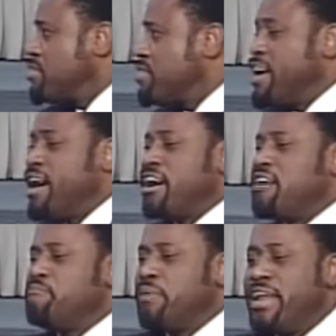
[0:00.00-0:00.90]
They are
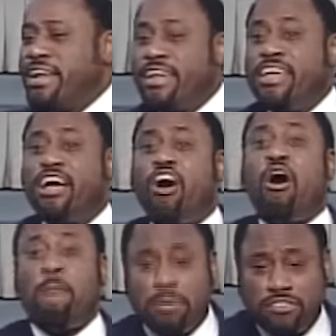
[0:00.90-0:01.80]
completely
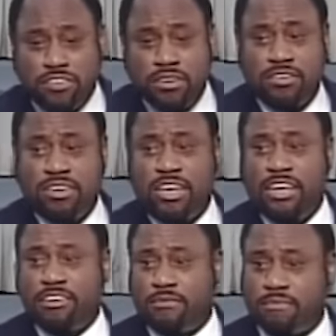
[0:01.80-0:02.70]
opposite to
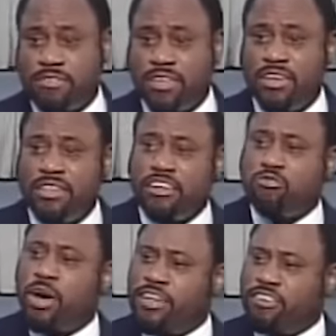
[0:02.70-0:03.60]
kingdoms. That's
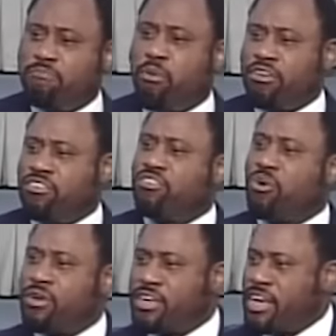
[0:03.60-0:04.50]
why it's important to know
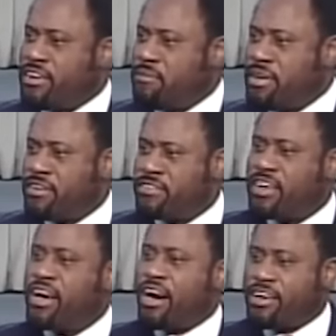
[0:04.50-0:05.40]
what a kingdom is.
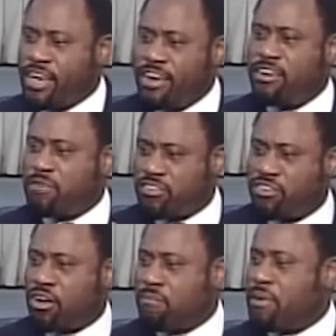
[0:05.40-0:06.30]
A kingdom is
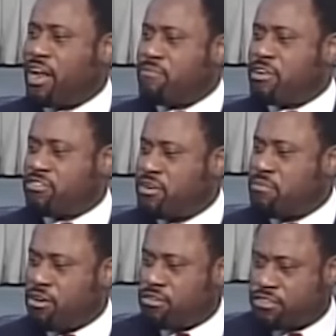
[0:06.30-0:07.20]
not a parliamentary
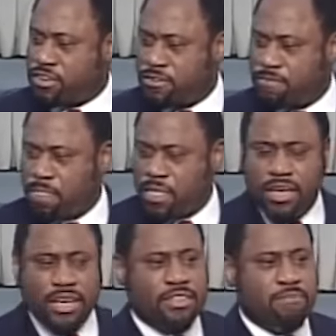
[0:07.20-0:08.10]
democracy.
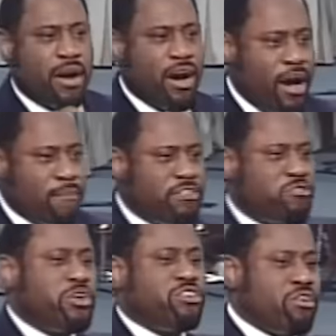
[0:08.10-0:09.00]
In the Bahamas,
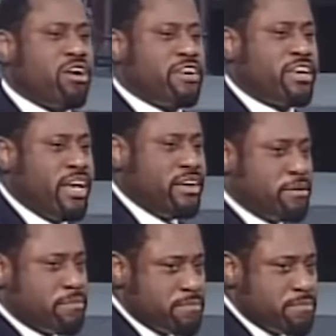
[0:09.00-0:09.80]
we don't have a kingdom.